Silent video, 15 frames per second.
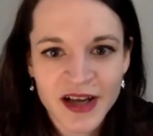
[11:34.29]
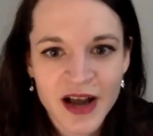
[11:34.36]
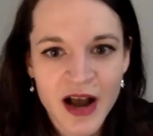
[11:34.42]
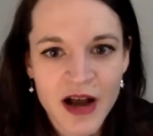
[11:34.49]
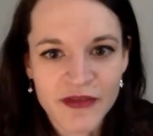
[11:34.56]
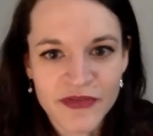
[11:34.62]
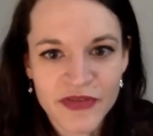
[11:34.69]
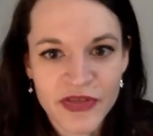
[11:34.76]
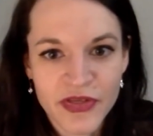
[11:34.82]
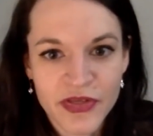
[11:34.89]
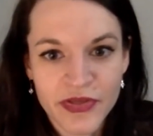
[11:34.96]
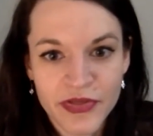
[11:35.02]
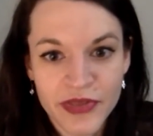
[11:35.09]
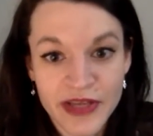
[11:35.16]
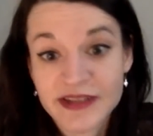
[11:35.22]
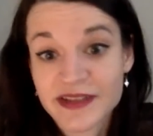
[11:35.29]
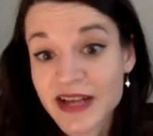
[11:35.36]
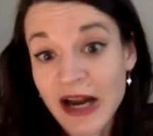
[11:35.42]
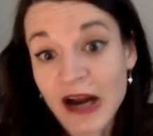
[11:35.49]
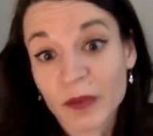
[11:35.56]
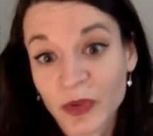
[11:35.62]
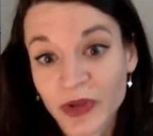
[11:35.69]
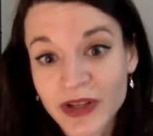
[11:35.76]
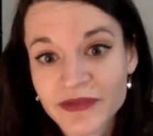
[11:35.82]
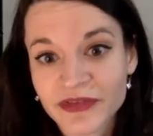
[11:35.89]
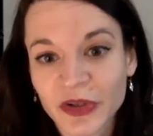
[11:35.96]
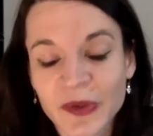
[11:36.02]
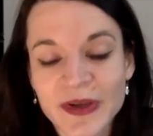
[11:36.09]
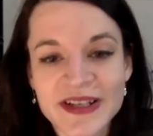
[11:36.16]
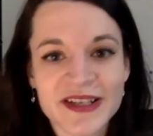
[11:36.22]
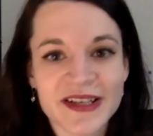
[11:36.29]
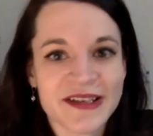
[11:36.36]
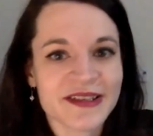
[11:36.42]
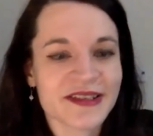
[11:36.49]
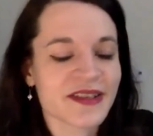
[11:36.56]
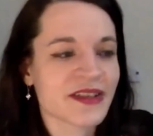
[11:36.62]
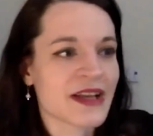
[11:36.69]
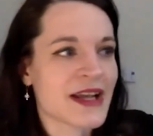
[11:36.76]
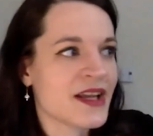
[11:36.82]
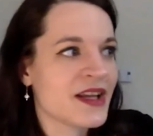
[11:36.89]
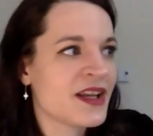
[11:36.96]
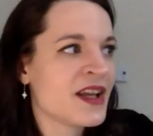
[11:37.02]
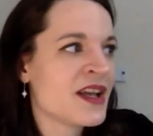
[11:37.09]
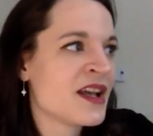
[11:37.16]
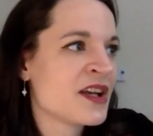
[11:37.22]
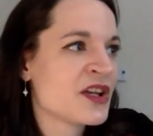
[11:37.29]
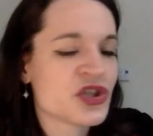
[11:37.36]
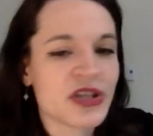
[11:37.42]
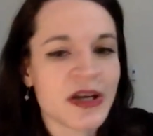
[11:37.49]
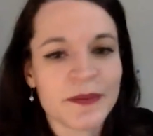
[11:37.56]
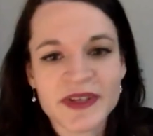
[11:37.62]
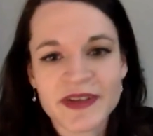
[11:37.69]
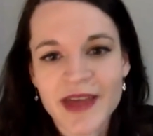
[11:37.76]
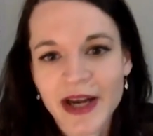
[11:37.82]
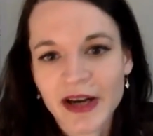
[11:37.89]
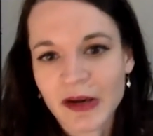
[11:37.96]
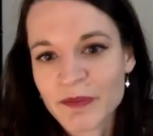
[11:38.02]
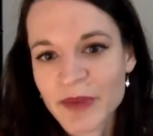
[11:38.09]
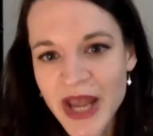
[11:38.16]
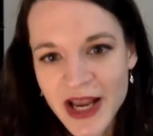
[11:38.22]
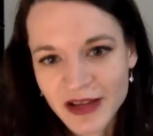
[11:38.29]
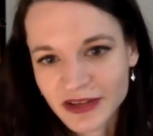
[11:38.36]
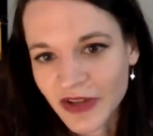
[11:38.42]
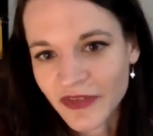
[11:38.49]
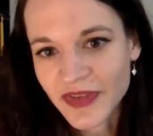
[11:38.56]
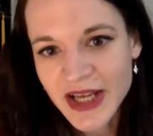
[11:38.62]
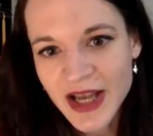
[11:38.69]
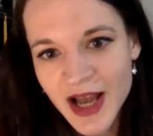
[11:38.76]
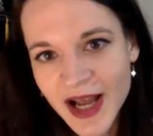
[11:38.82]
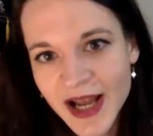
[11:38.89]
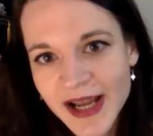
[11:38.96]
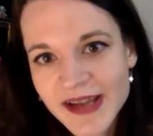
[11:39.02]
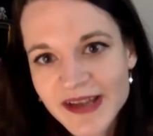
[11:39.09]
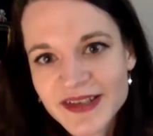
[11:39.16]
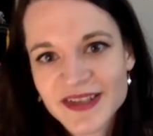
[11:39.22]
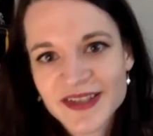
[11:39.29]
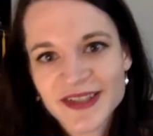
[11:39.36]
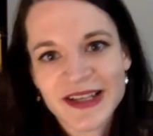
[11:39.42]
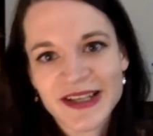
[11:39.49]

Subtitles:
of these terrible influences, like ships that are impaled on the ice.